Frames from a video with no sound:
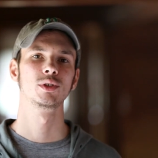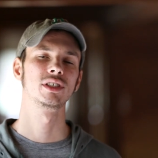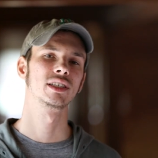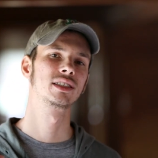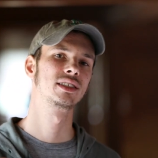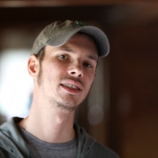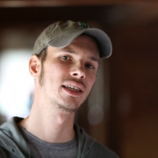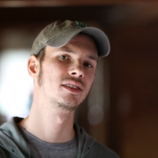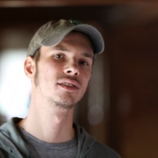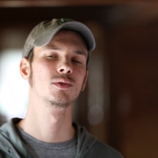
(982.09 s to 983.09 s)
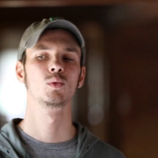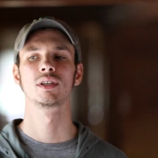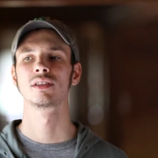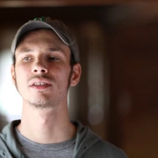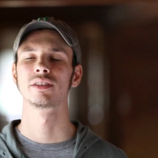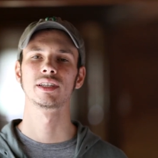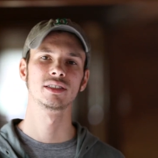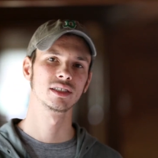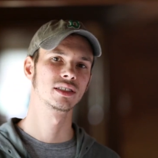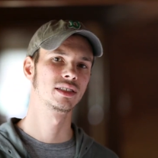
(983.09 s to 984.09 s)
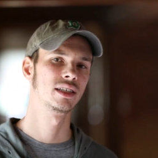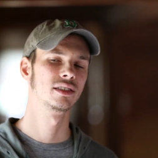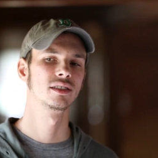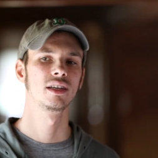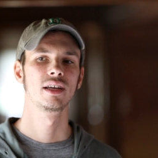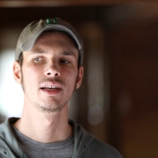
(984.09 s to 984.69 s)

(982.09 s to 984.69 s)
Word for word: which extends when the lens extends.